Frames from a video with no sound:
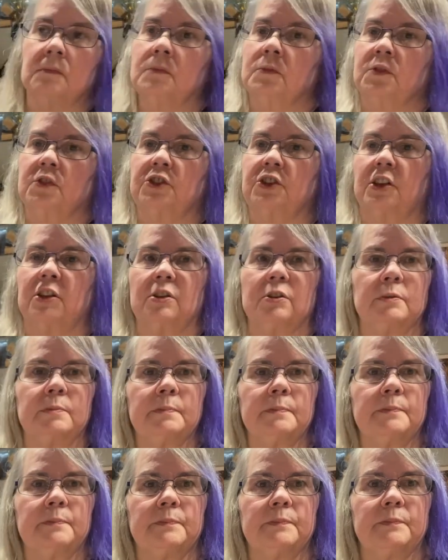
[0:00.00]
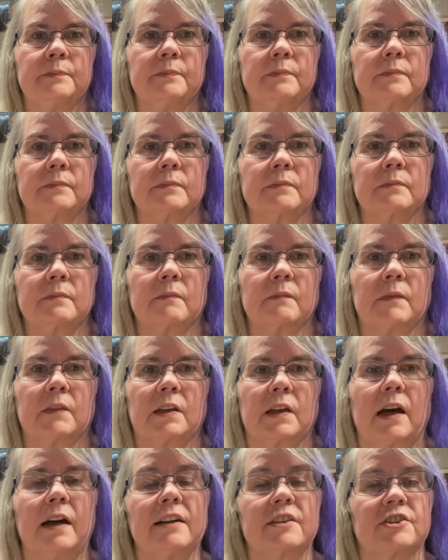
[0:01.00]
So,
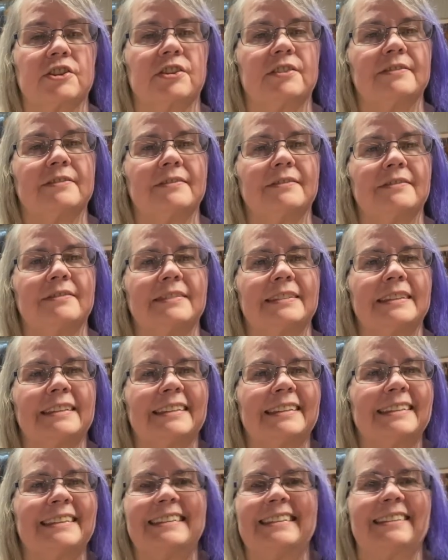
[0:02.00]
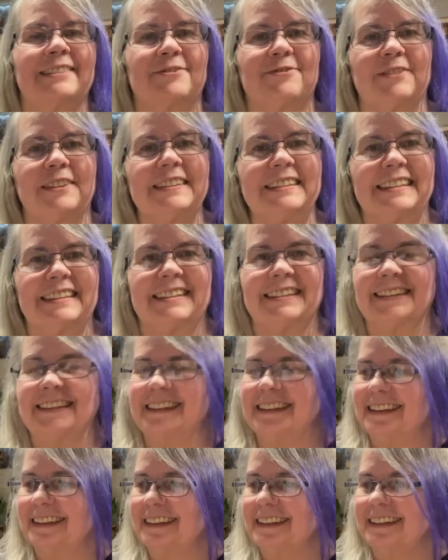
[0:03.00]
gosh, it's fun.
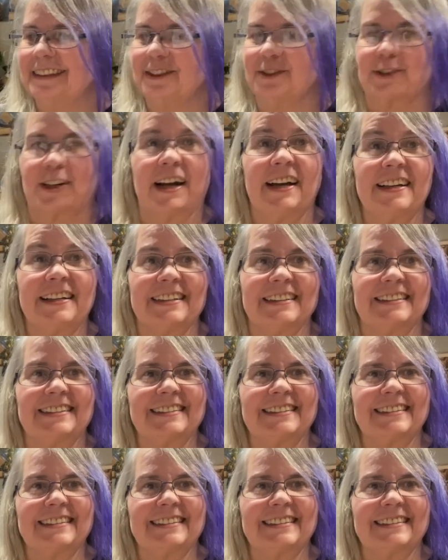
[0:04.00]
Try it.